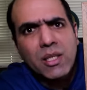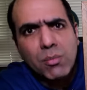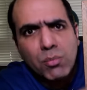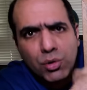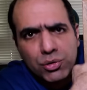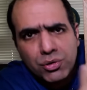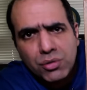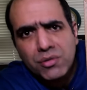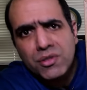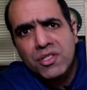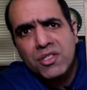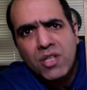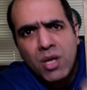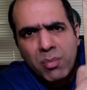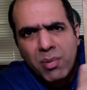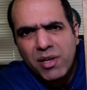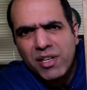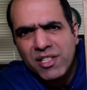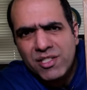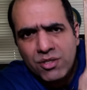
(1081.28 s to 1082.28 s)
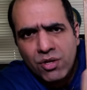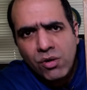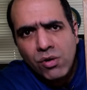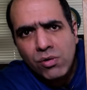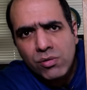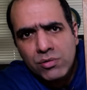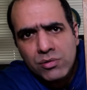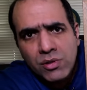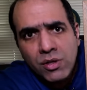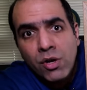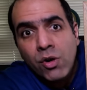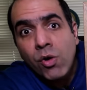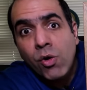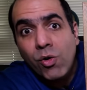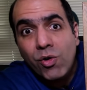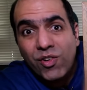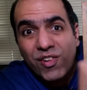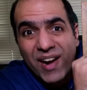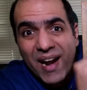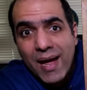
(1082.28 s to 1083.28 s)
the motor stop on its own
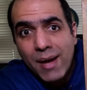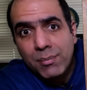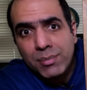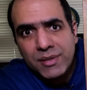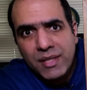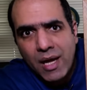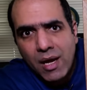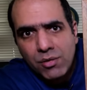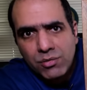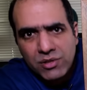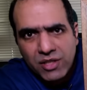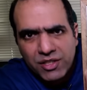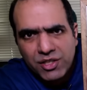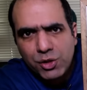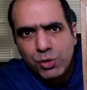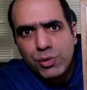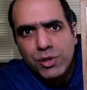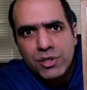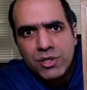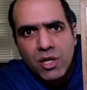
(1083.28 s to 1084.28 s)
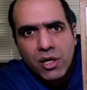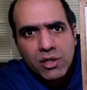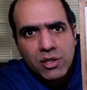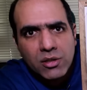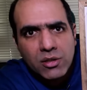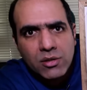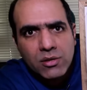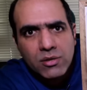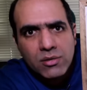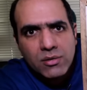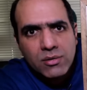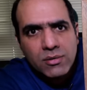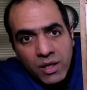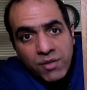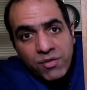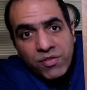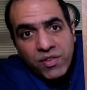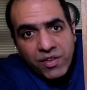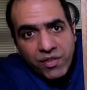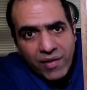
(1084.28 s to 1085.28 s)
or ramp down the duty cycle.
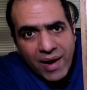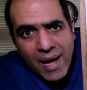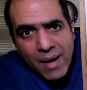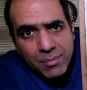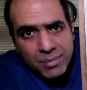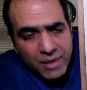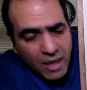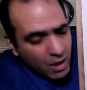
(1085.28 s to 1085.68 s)
If we ramp